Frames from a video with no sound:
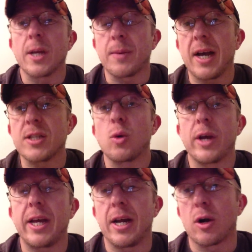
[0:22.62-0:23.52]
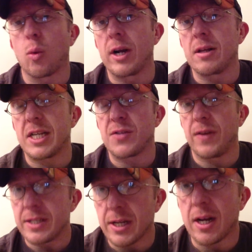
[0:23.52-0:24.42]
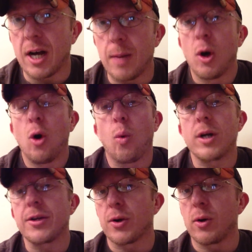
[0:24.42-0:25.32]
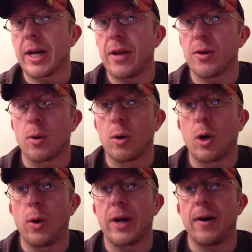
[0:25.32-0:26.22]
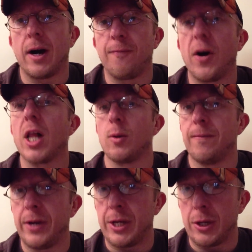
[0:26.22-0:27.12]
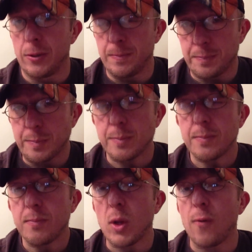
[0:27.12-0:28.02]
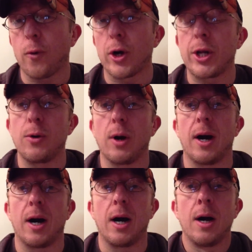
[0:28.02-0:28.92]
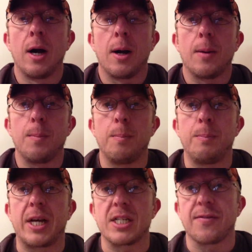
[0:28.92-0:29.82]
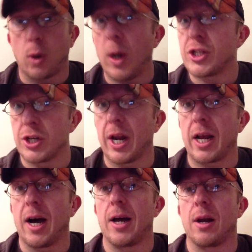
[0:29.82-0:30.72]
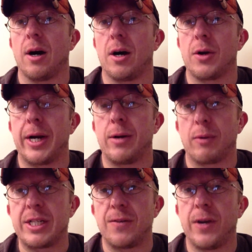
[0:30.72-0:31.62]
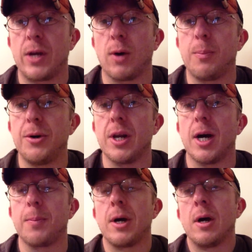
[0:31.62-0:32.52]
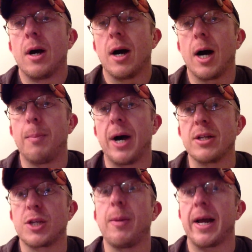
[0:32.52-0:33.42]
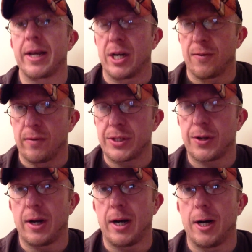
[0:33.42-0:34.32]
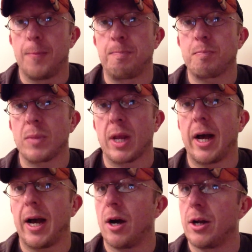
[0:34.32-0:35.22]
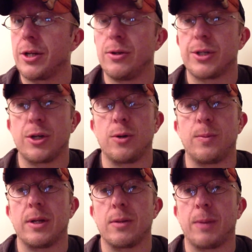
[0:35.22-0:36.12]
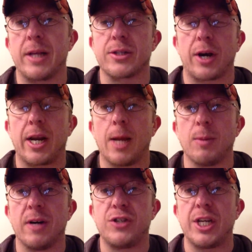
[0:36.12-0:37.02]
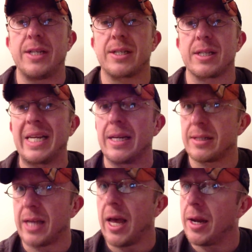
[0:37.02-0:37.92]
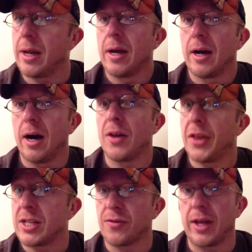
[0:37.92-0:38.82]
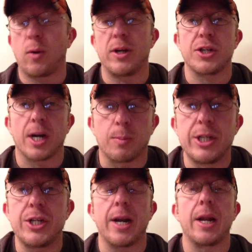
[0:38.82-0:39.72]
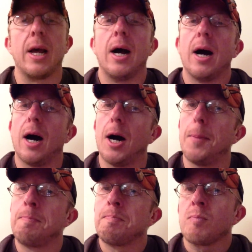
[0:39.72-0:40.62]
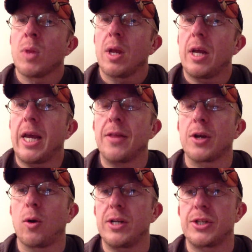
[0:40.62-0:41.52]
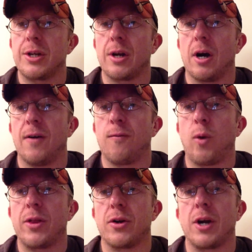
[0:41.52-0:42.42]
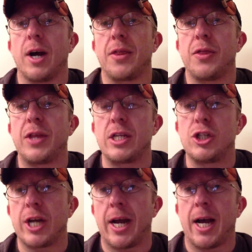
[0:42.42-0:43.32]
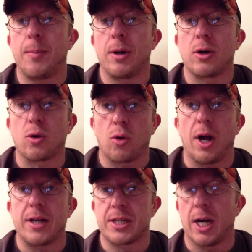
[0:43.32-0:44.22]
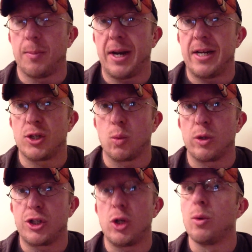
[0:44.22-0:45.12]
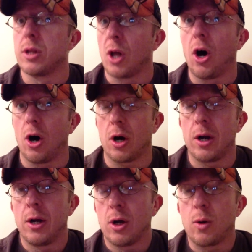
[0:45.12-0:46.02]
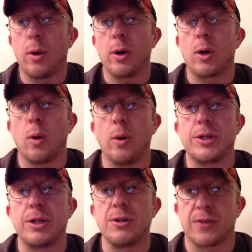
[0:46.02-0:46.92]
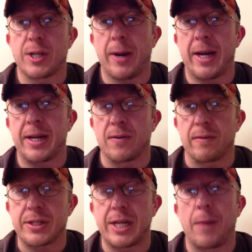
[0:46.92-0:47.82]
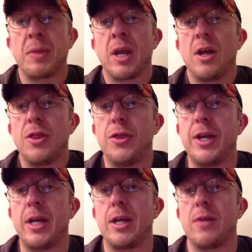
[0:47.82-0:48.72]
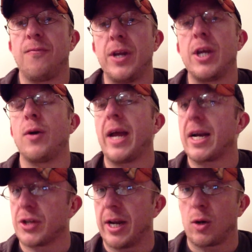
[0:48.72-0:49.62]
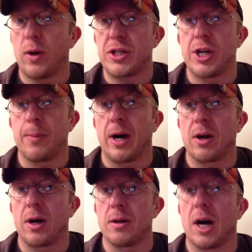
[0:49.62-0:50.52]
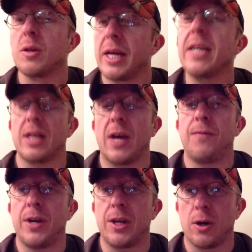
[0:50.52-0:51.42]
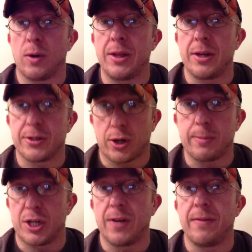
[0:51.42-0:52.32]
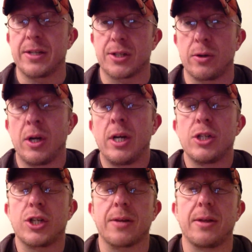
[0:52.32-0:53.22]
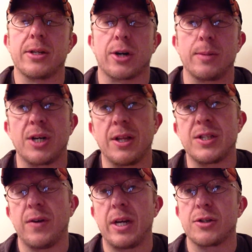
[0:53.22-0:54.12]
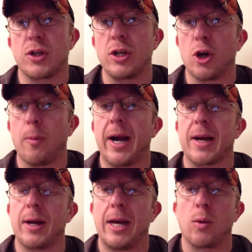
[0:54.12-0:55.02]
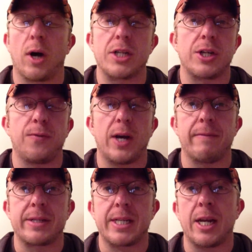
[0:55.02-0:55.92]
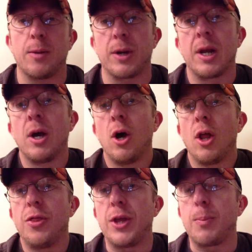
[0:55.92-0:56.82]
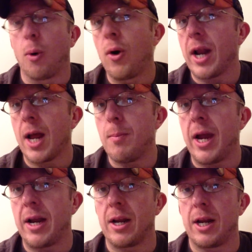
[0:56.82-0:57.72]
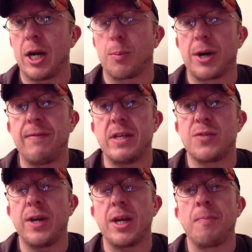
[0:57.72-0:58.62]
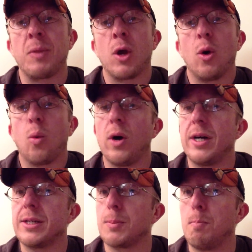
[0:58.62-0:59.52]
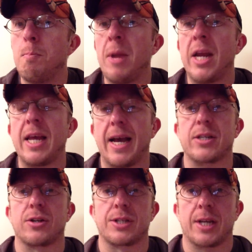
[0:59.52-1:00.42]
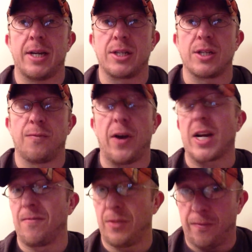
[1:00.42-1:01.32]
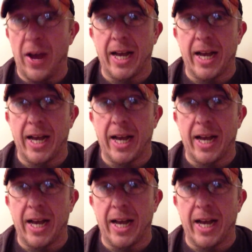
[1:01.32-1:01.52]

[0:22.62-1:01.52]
What's up, guys? Wiggy here, workingclassfitness.com. Wanted to throw together a real quick follow-up video for you because of a question I got on a recent video I put up about Tabata intervals. Guy on YouTube by the screen name of G Salinas 10. Thanks for that question. I appreciate it. He had the question of whether or not the jab cross combination was too long, quote unquote, to use for Tabata intervals. Now, the video he actually had a question about, I'll link to that video in the description of this, so check the description of this video so you can go back and watch it if you haven't seen it. But the point I made in our previous video was many exercises, in fact, the